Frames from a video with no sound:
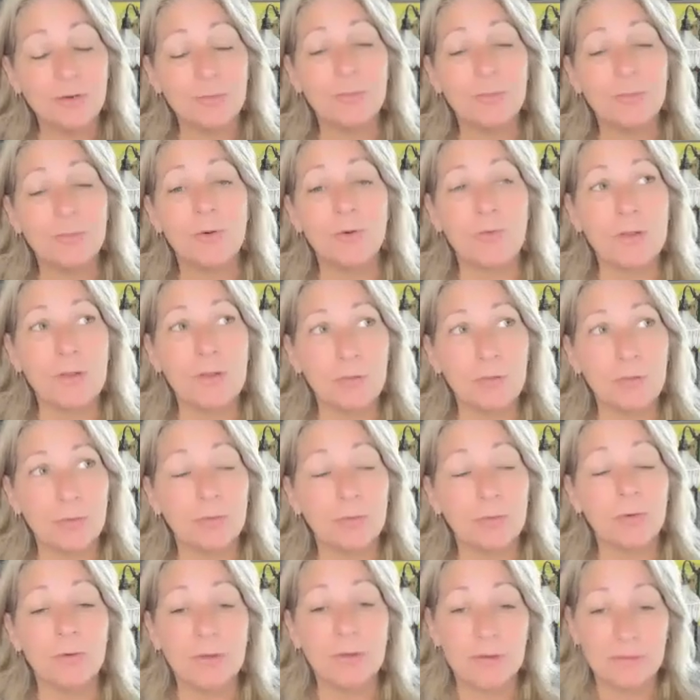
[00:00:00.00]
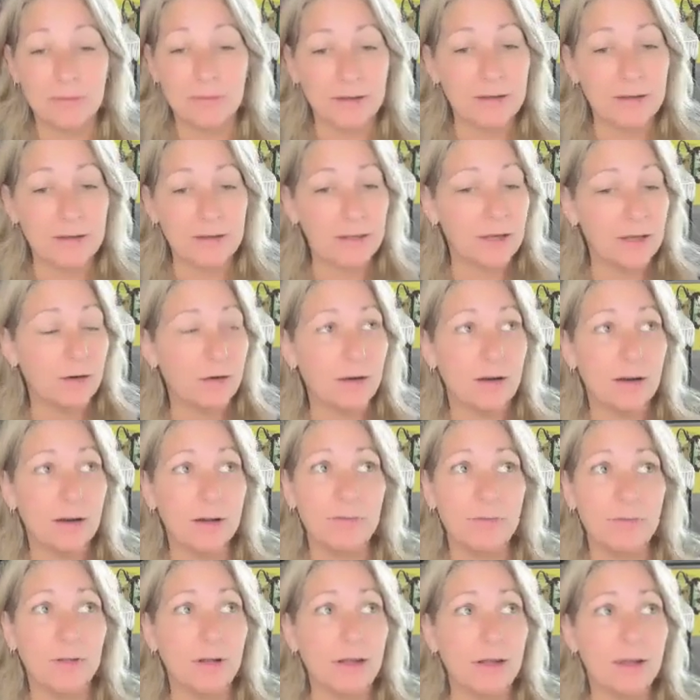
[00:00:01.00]
you're moving through this end of the year. And I
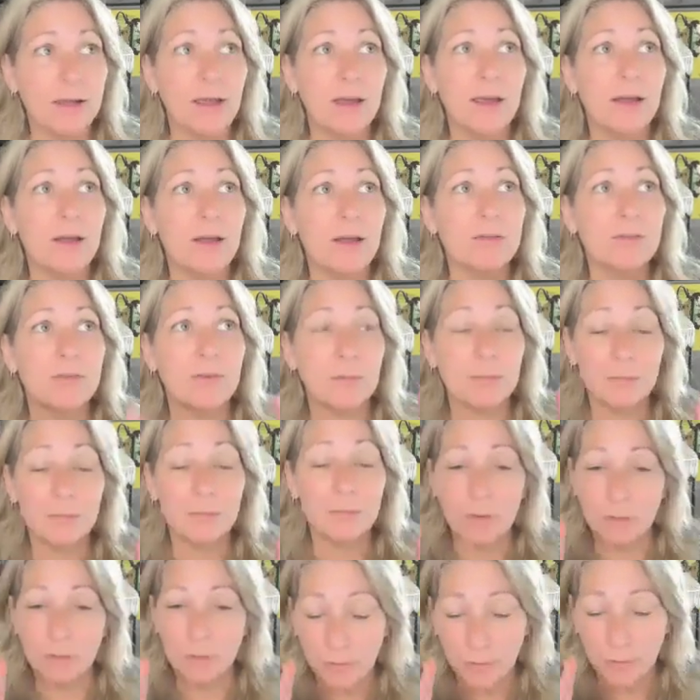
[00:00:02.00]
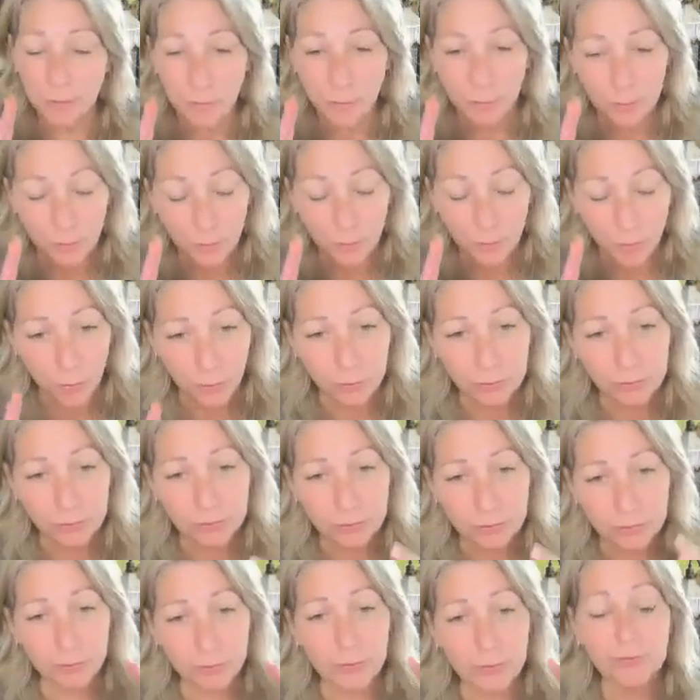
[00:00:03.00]
feel like some, old
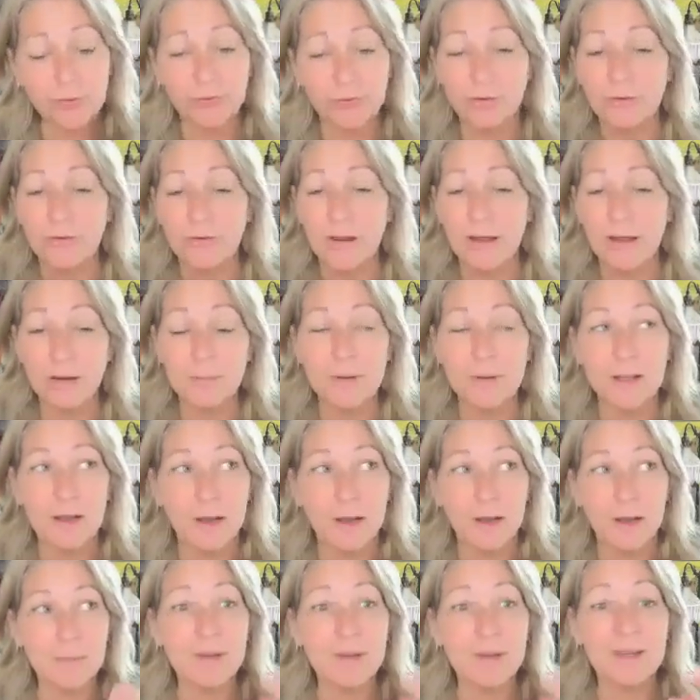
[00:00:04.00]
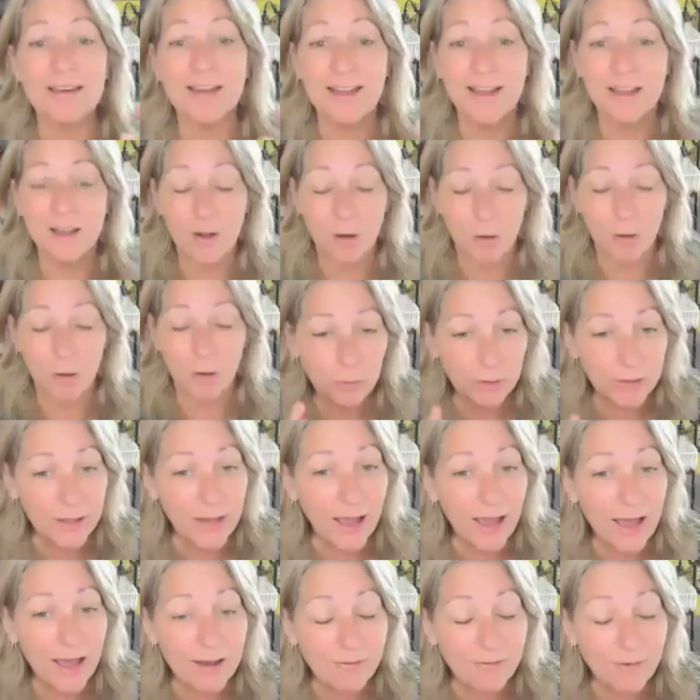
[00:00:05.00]
truths are now becoming only
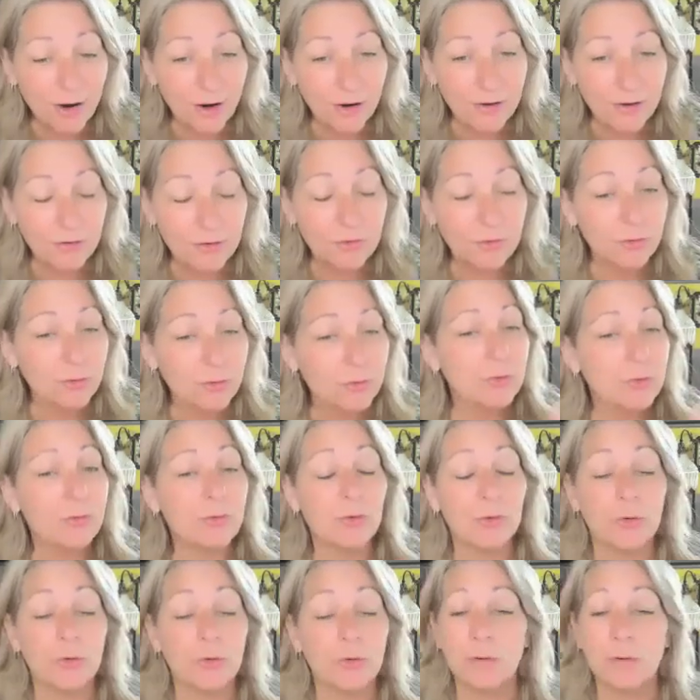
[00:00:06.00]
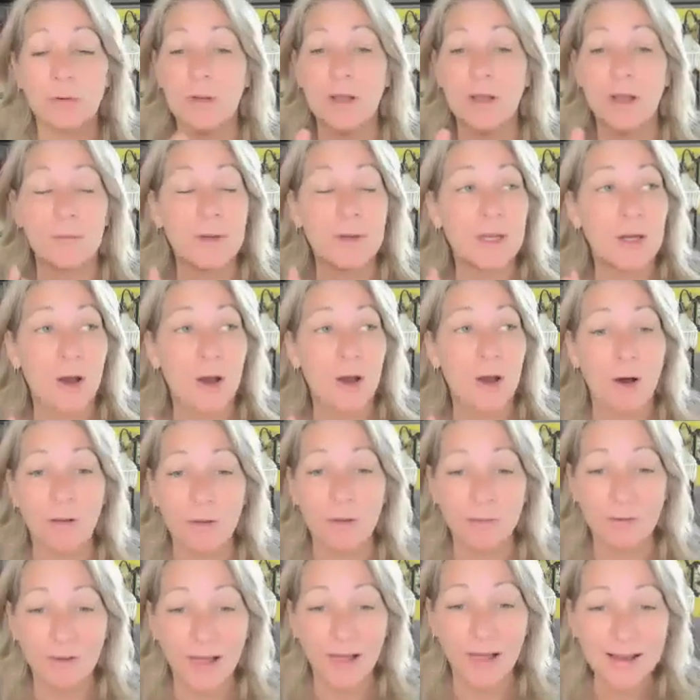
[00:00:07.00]
half-hearted truths, or they're becoming all
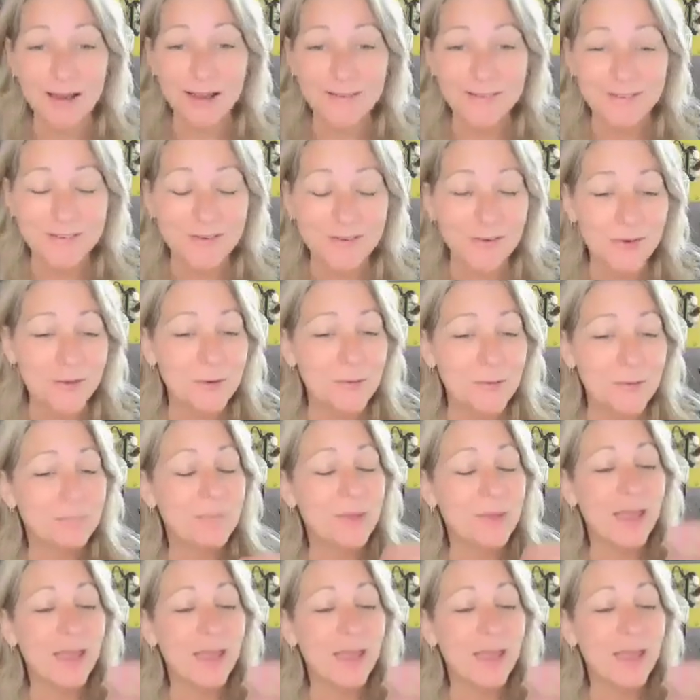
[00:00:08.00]
out lies to you.